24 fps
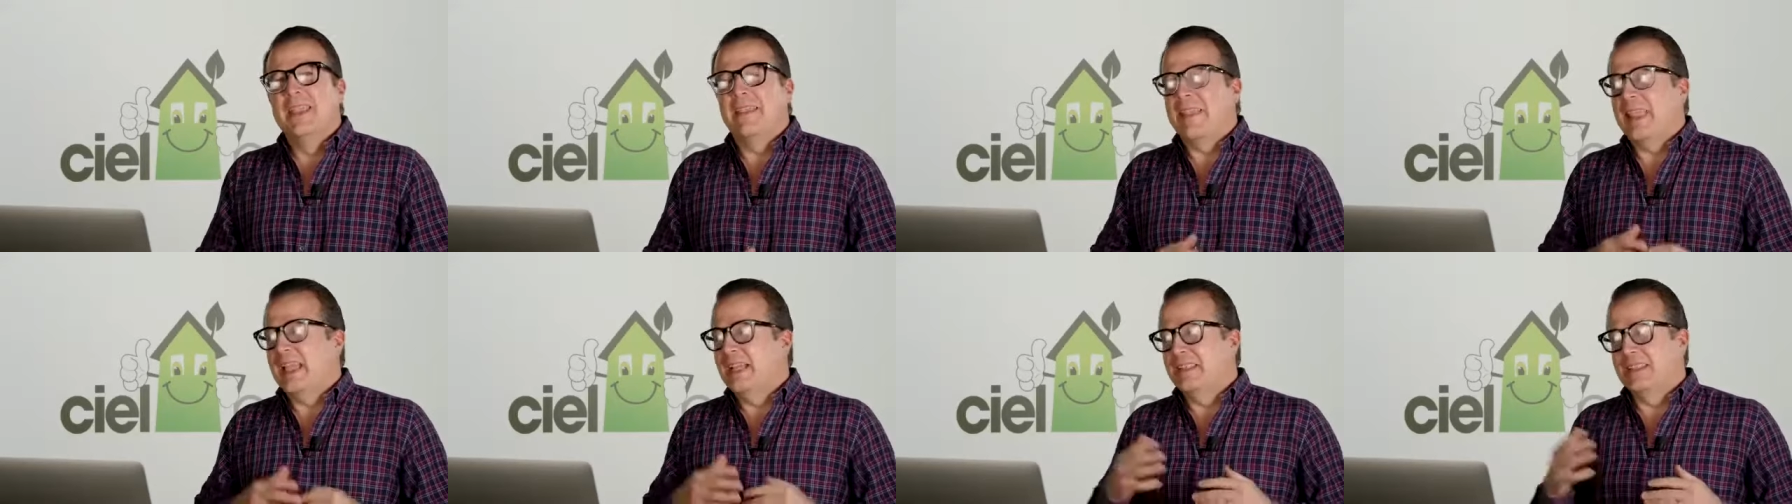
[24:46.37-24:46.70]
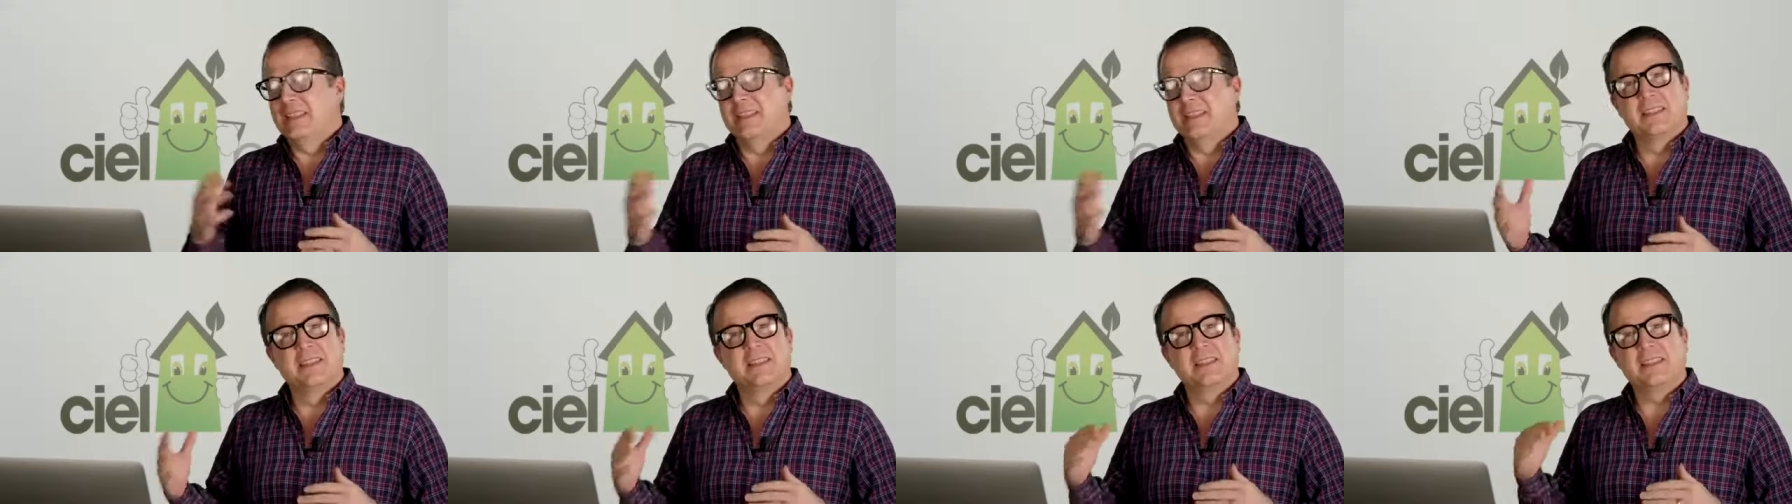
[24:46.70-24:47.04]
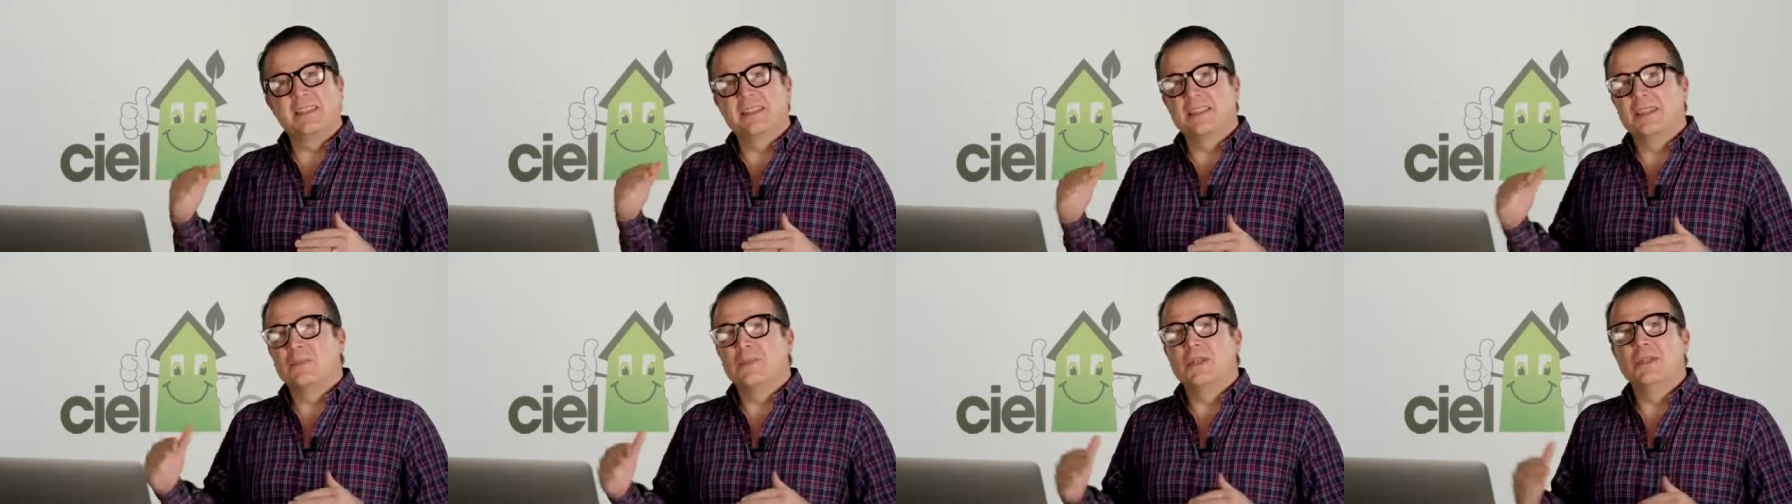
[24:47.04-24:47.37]
and this
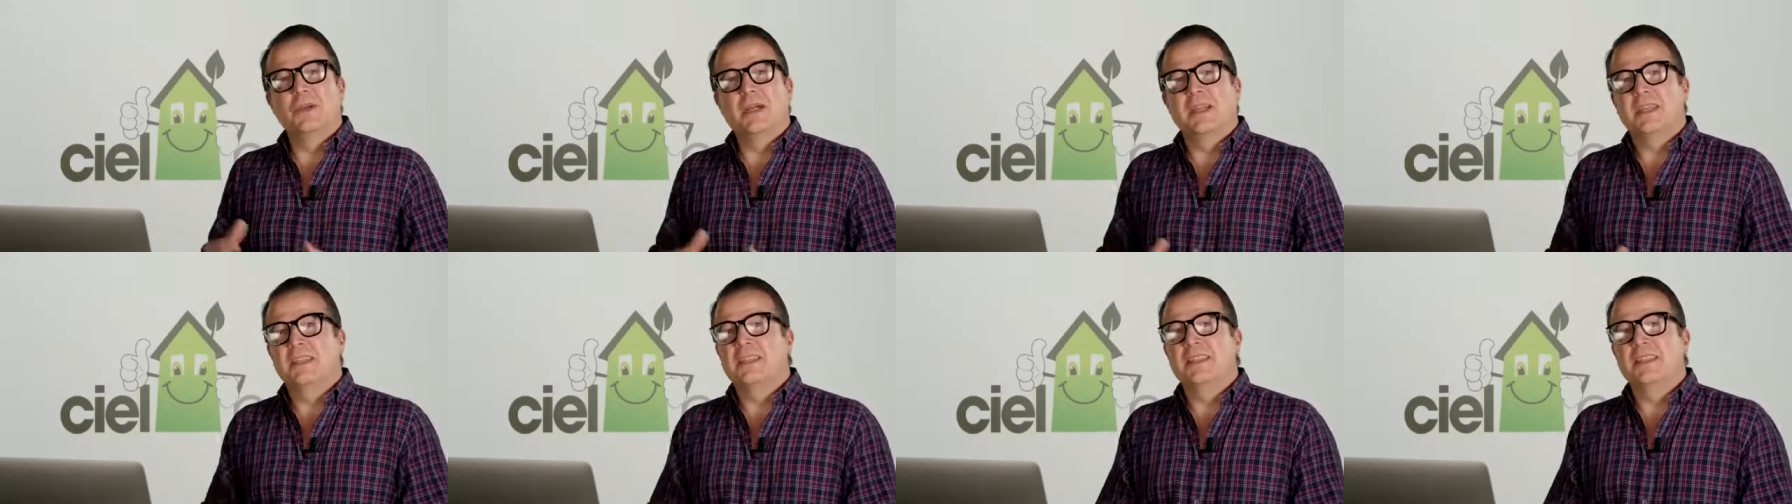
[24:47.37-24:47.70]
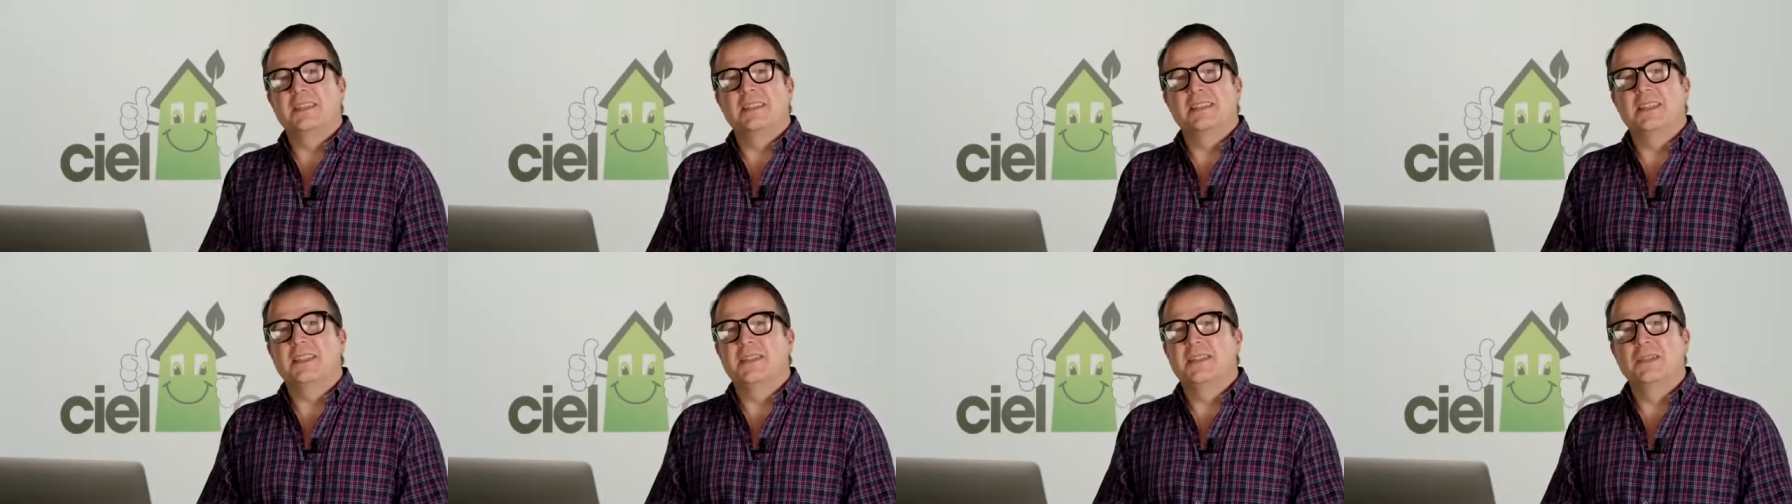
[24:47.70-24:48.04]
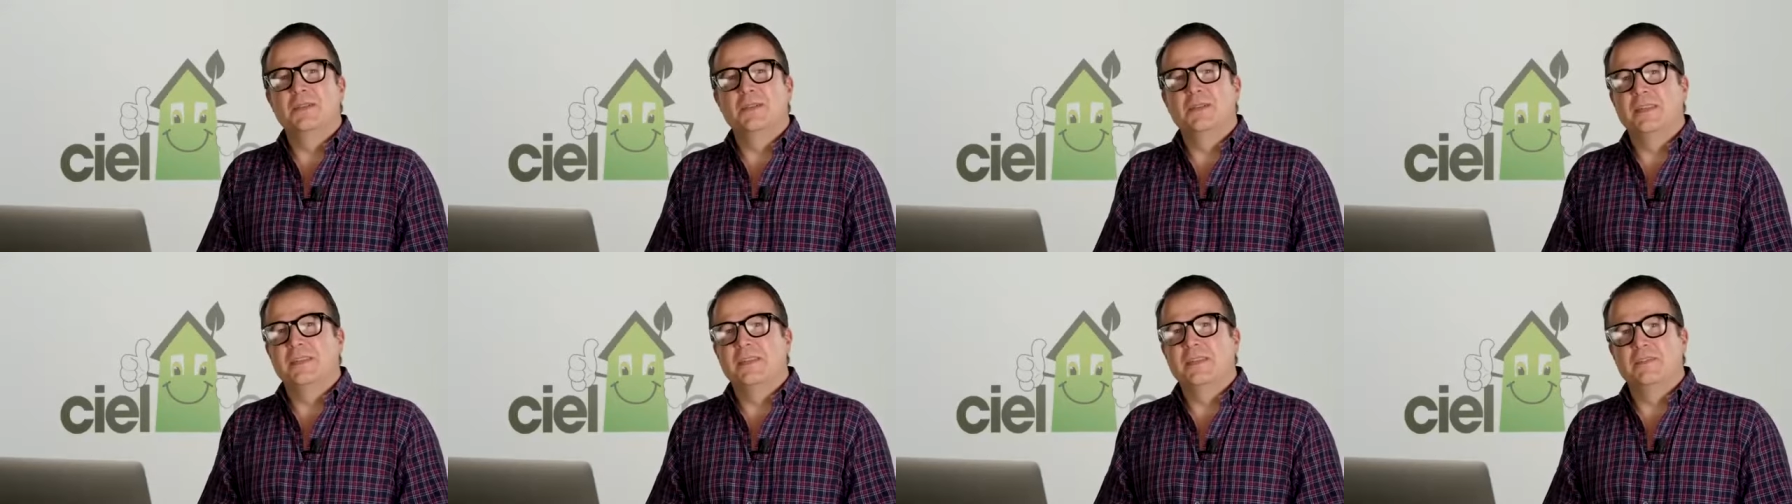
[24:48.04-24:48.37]
summer, I can't tell you
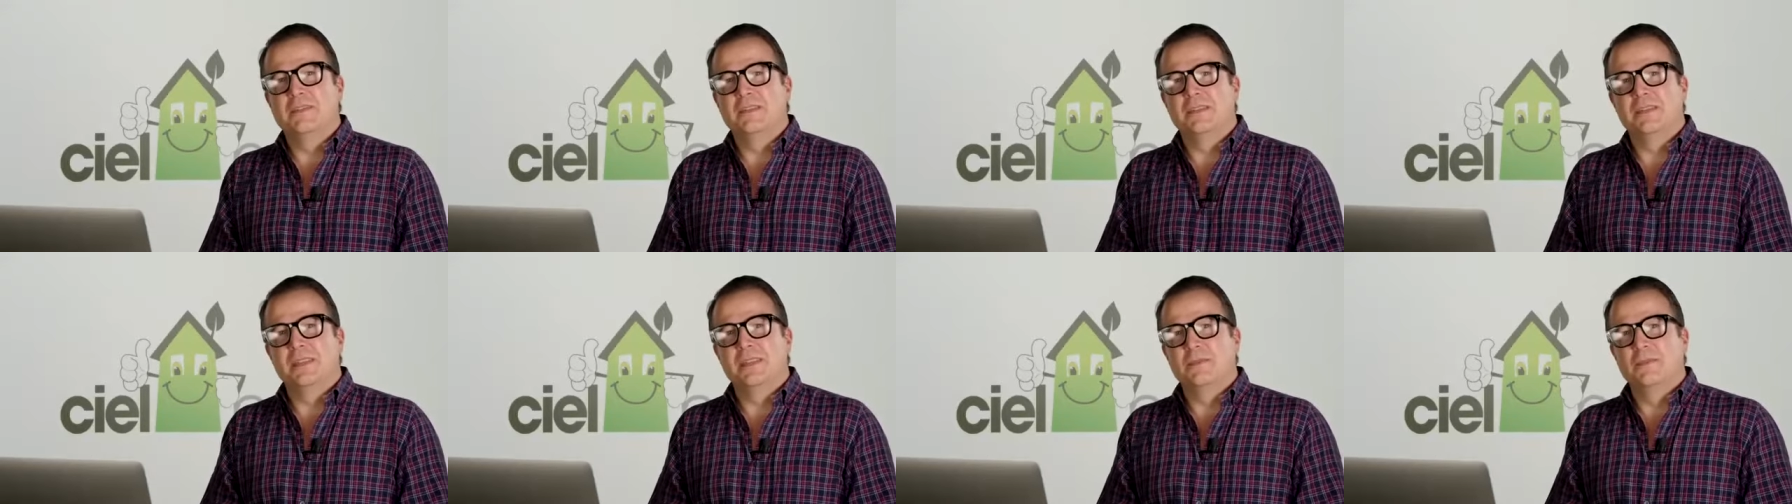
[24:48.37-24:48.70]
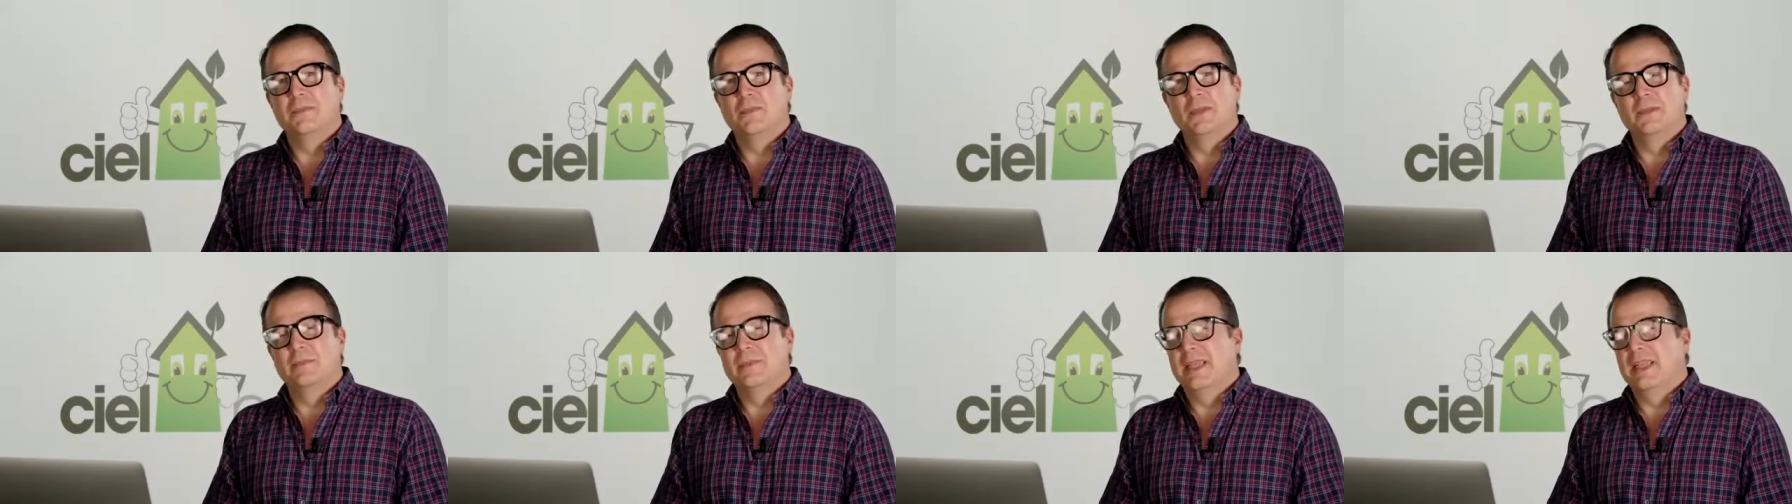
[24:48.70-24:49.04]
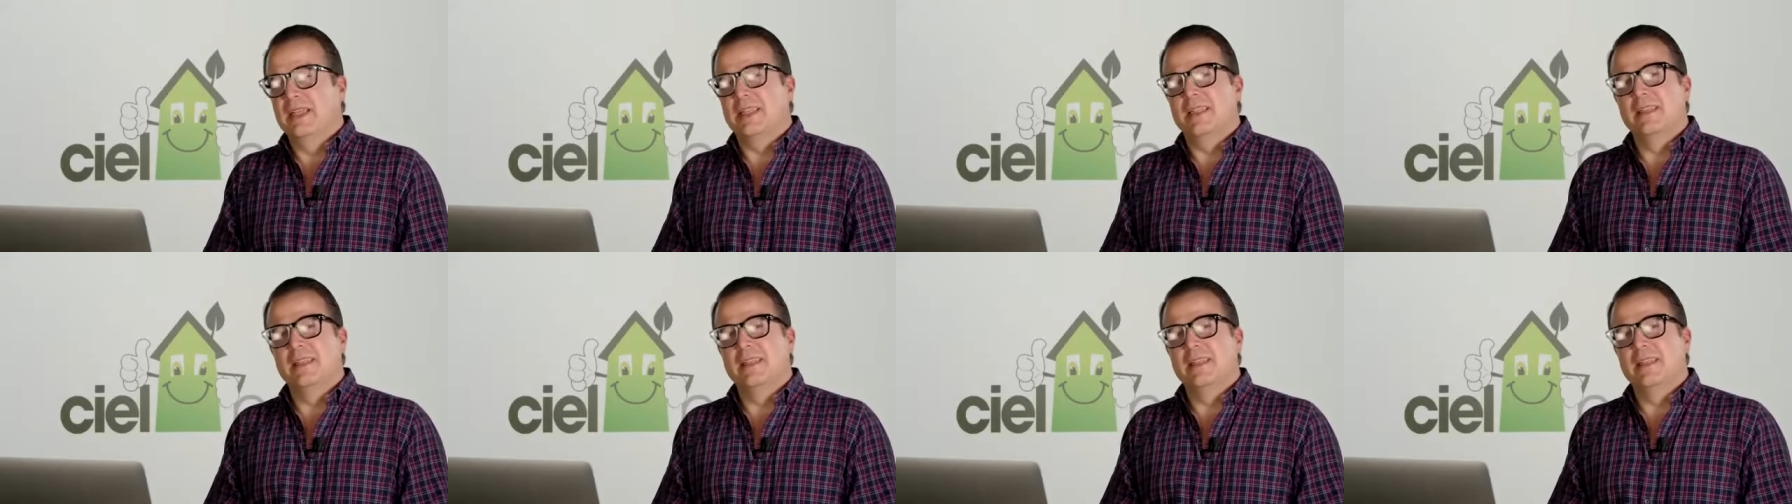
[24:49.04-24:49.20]
the difference it would make.